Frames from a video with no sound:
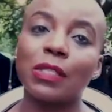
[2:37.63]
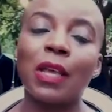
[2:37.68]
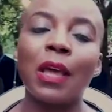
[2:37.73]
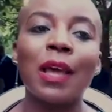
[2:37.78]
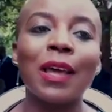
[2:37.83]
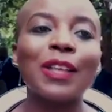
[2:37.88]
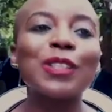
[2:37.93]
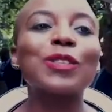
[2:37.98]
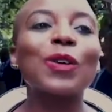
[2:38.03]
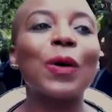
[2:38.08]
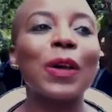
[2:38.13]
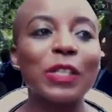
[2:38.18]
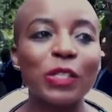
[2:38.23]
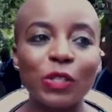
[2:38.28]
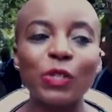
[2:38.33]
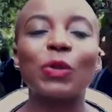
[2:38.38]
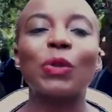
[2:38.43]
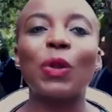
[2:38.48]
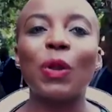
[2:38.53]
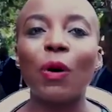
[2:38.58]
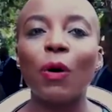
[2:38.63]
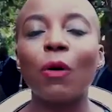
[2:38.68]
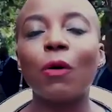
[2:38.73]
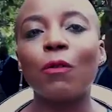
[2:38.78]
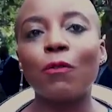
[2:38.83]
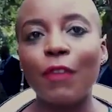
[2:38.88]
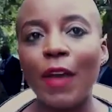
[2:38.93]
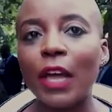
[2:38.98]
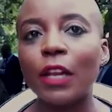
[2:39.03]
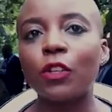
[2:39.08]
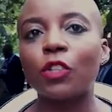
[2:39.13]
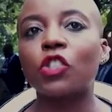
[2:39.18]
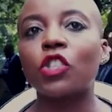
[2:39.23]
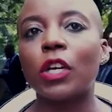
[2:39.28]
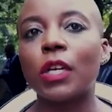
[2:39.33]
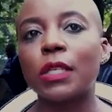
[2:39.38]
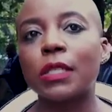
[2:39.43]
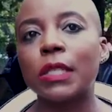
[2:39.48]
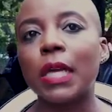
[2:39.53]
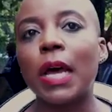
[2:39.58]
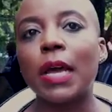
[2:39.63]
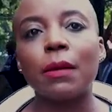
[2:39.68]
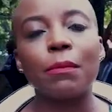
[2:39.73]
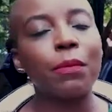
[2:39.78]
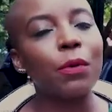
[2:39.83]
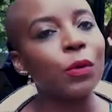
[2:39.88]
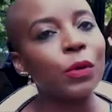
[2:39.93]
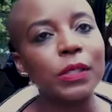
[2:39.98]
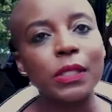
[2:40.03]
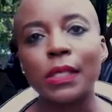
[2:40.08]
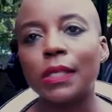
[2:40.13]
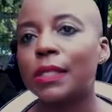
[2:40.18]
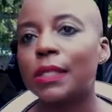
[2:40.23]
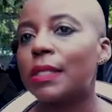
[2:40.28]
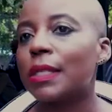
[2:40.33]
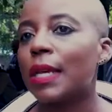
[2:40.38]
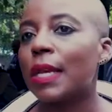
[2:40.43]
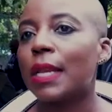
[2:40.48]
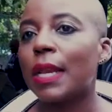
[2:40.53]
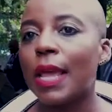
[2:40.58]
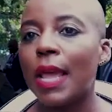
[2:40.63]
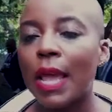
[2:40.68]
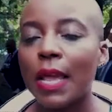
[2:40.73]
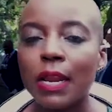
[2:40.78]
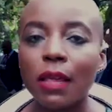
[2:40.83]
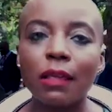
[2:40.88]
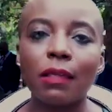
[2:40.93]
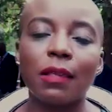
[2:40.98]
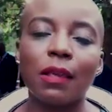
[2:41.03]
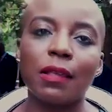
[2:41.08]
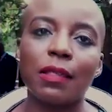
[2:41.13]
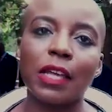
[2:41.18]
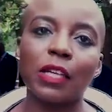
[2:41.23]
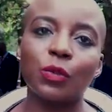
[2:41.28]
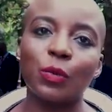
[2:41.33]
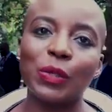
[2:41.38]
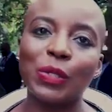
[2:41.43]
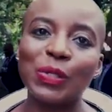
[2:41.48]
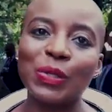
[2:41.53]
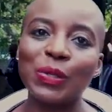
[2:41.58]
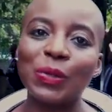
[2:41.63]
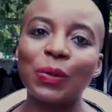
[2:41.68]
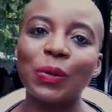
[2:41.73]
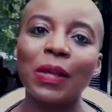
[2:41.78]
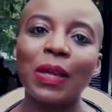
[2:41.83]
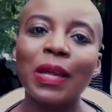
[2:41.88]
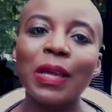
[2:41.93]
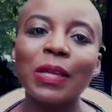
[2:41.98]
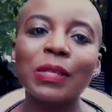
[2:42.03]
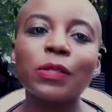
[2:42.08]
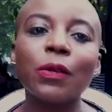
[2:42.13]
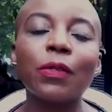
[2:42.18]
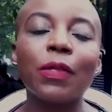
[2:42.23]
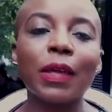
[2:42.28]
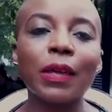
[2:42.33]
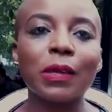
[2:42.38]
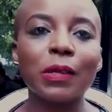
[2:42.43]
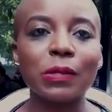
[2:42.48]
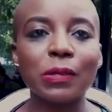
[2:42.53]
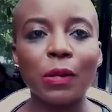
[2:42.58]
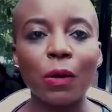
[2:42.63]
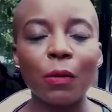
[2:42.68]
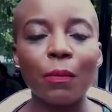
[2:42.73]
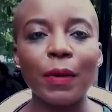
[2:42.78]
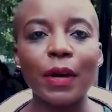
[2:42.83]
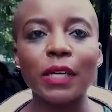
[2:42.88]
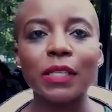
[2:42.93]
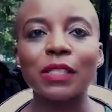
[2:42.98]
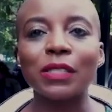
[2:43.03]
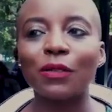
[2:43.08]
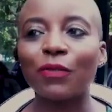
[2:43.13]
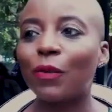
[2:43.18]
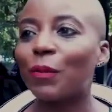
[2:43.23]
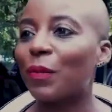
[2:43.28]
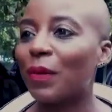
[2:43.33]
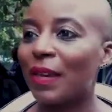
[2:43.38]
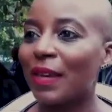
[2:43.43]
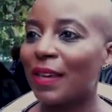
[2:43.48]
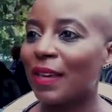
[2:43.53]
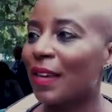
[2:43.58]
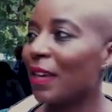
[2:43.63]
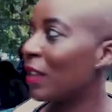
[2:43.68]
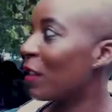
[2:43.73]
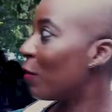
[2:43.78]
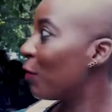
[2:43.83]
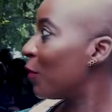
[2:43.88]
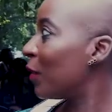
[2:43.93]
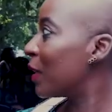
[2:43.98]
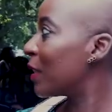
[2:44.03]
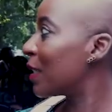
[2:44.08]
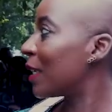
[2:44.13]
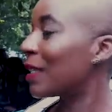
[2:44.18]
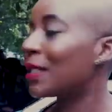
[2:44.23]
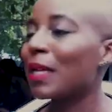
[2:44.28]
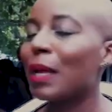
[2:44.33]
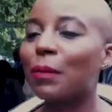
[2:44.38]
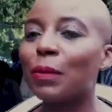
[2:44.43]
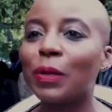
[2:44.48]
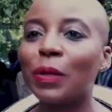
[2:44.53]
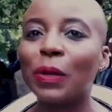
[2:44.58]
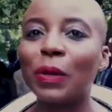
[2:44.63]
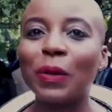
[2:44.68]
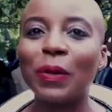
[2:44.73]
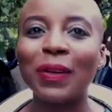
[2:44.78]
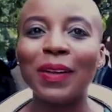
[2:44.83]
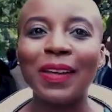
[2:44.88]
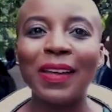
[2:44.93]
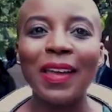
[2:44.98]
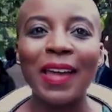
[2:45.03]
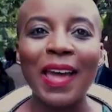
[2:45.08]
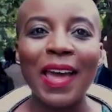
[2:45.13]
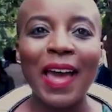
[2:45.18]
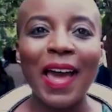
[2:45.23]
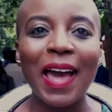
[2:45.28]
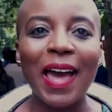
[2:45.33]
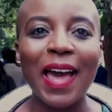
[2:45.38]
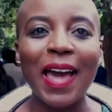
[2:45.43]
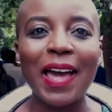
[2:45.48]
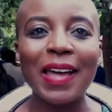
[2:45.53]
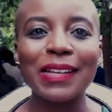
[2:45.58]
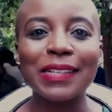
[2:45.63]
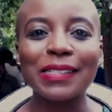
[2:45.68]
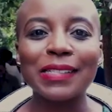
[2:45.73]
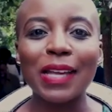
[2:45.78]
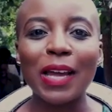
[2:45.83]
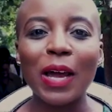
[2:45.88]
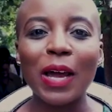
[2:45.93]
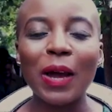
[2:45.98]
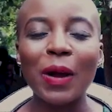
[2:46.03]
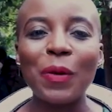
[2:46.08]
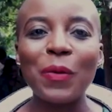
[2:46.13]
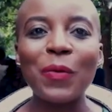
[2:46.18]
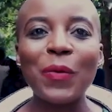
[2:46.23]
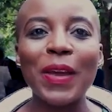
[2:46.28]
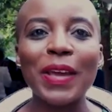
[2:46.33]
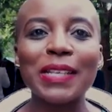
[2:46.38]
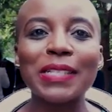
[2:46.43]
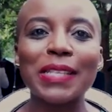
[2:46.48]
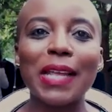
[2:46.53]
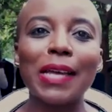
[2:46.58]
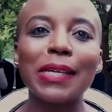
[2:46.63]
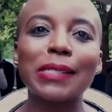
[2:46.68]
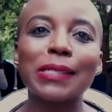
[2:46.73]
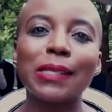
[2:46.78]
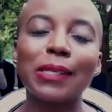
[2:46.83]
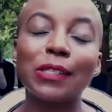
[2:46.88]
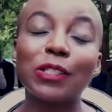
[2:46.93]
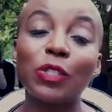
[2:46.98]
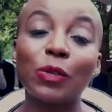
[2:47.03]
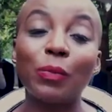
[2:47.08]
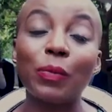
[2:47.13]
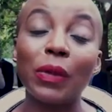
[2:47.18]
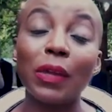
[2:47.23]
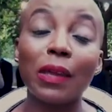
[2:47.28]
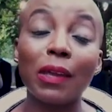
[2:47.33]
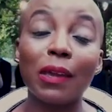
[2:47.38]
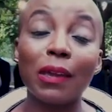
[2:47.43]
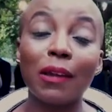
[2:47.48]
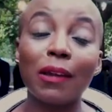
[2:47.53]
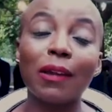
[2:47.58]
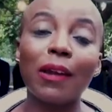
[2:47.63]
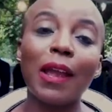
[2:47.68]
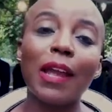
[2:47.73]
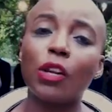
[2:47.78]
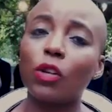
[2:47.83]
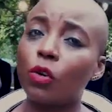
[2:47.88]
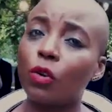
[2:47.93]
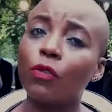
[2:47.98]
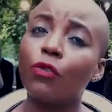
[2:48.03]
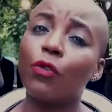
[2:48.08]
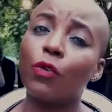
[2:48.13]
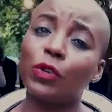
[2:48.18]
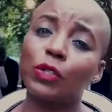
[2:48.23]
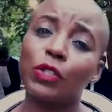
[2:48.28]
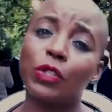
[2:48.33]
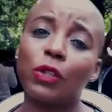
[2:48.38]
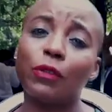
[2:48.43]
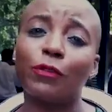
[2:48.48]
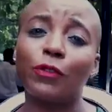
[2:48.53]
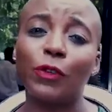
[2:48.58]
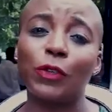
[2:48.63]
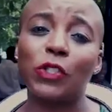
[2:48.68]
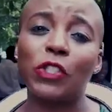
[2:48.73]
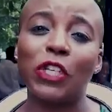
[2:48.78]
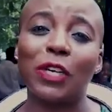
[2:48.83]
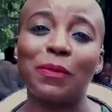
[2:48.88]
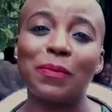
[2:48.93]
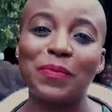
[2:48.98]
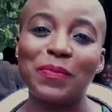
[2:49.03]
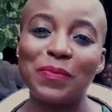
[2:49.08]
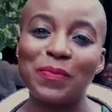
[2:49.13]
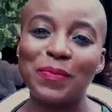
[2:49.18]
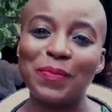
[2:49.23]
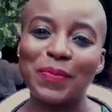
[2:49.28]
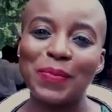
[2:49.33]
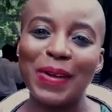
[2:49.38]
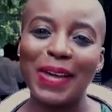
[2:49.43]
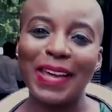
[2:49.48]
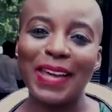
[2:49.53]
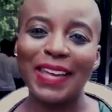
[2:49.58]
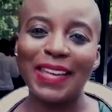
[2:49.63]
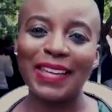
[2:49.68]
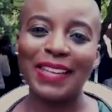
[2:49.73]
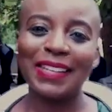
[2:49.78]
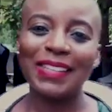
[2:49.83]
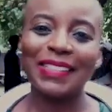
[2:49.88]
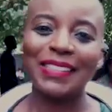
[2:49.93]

So as you know, value chains are important in anything that we do. So thank you so much for being here at the CZW and uh, we're excited to be here and look forward to the future. Bye.